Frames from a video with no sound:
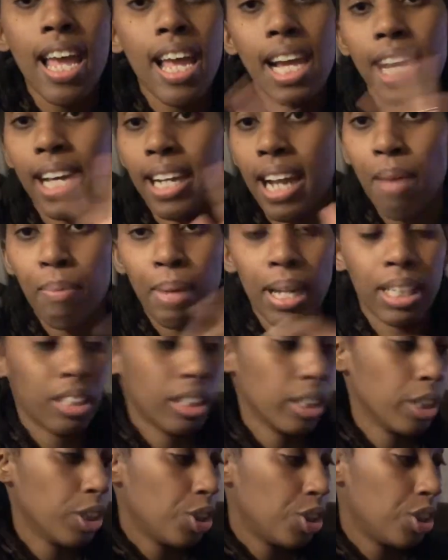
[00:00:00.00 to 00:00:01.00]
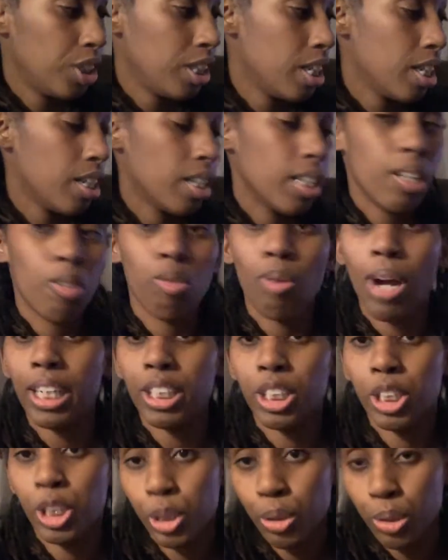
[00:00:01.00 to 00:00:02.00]
And I'm about to just chill, watch
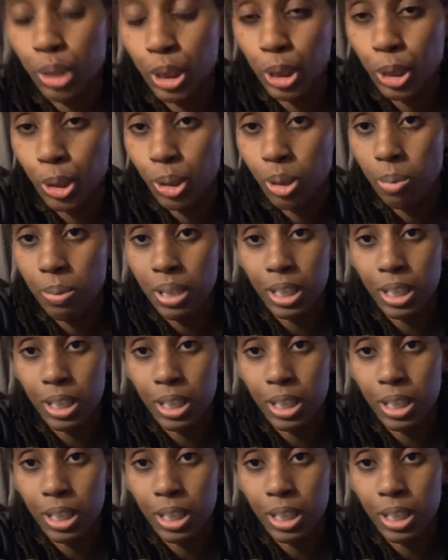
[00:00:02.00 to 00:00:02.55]
YouTube,